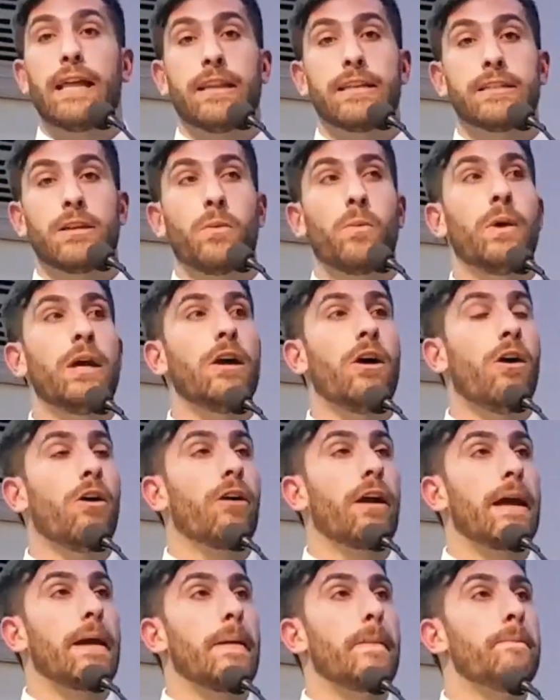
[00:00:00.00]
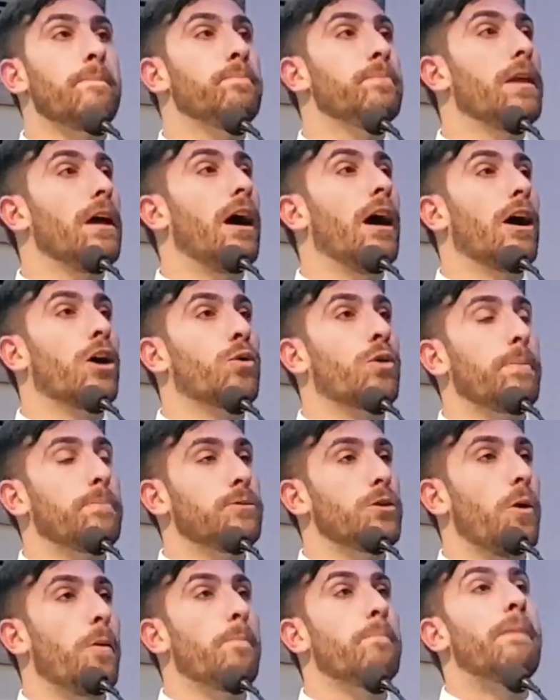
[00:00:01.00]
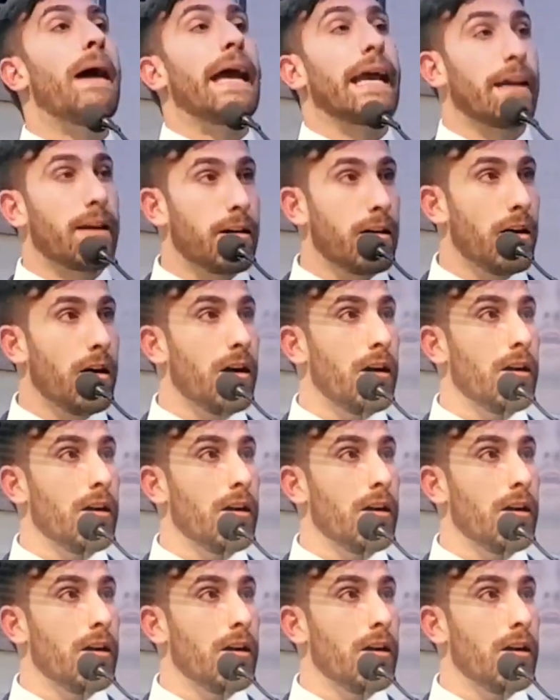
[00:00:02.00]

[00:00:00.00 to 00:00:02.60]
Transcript: hey, listen, we are a crypto bank.